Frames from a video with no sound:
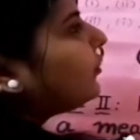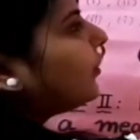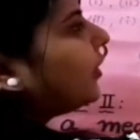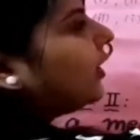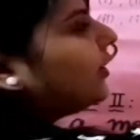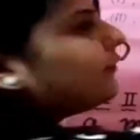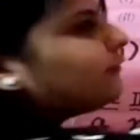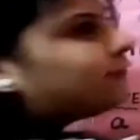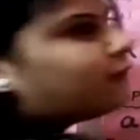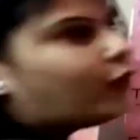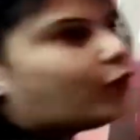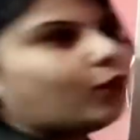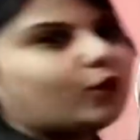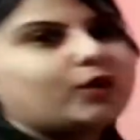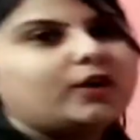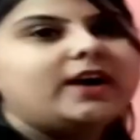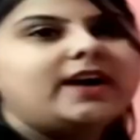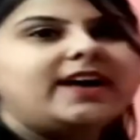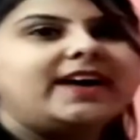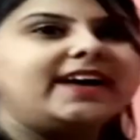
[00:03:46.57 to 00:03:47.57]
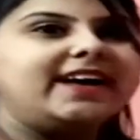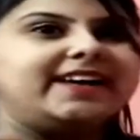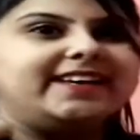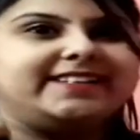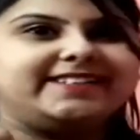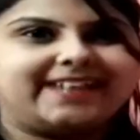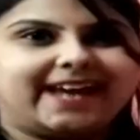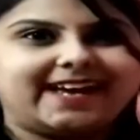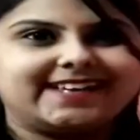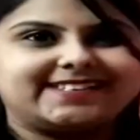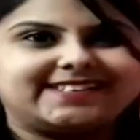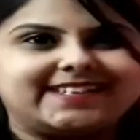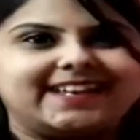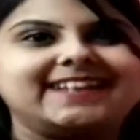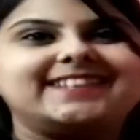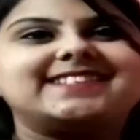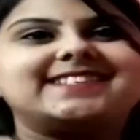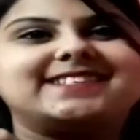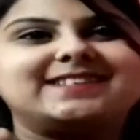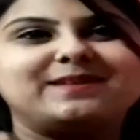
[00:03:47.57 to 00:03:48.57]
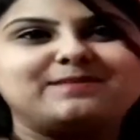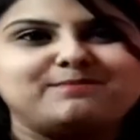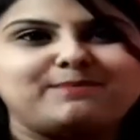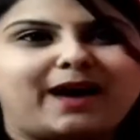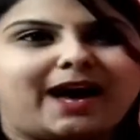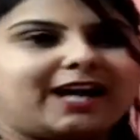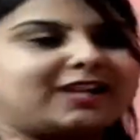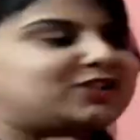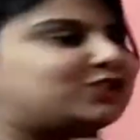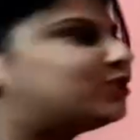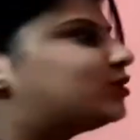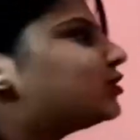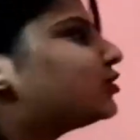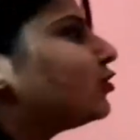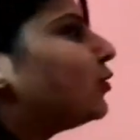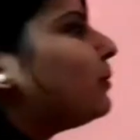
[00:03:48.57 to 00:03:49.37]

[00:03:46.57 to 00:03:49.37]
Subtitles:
3, 4. Yes, it's a match. So